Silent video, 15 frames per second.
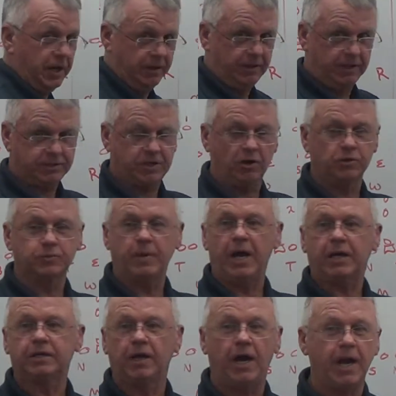and this goes
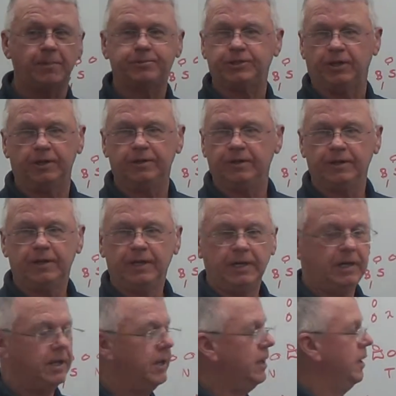back to option,
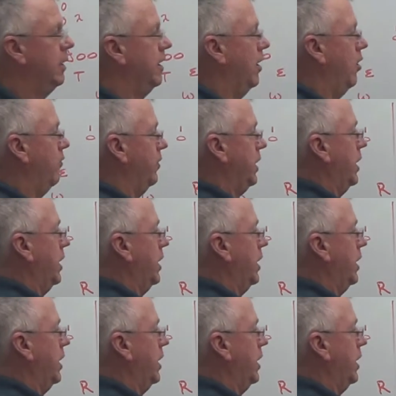over